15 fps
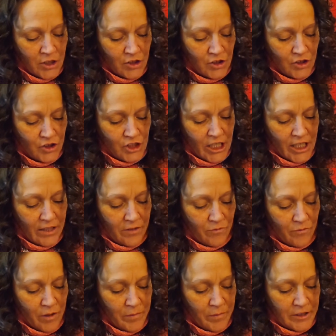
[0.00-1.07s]
Jenna
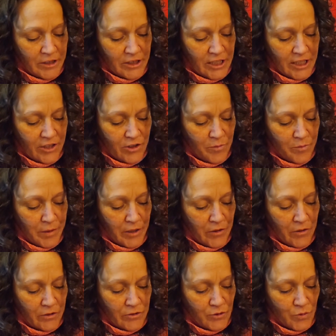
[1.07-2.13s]
rummaged in her
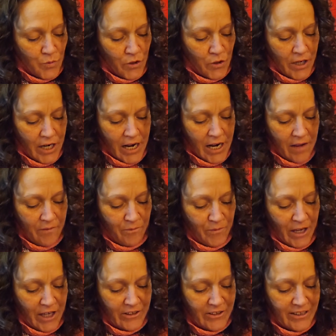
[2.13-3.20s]
bureau drawer and
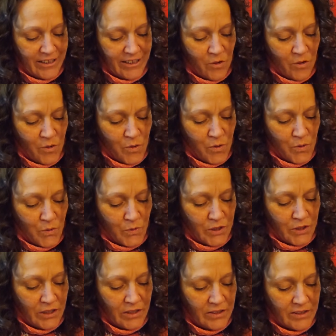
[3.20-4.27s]
found an old,
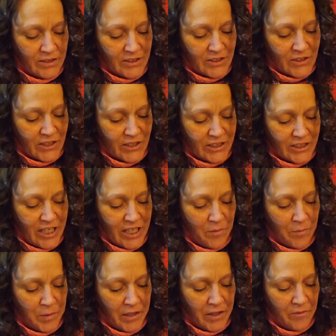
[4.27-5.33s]
stretched out
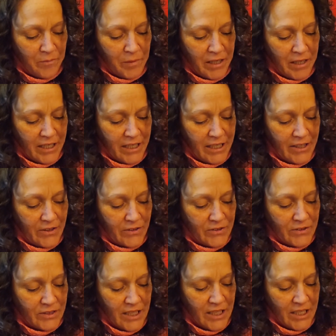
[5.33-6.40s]
pair of pantyhose.
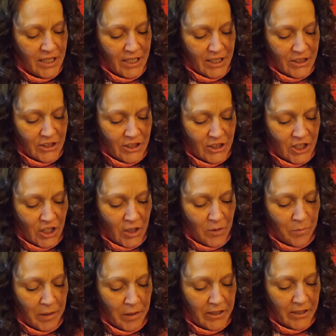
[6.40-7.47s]
She took a
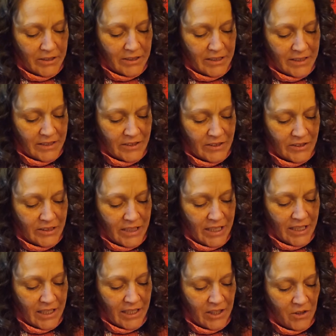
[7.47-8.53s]
pair of scissors and
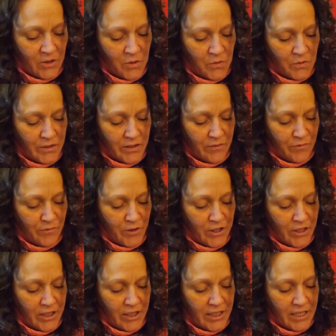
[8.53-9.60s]
cut a hole in the front.
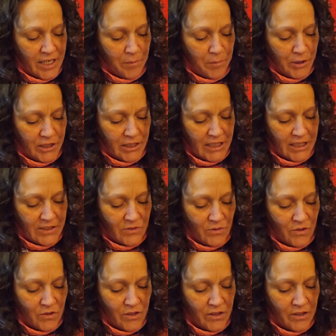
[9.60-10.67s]
Now put these on.